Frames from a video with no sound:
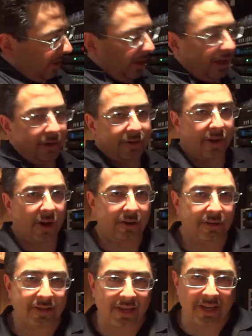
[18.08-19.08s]
here's our
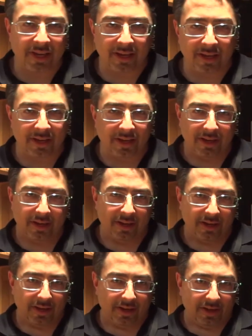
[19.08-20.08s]

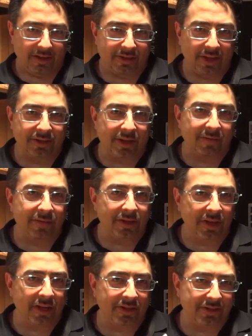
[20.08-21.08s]

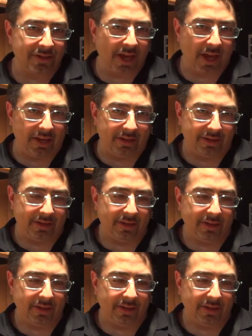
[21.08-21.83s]
C617 set.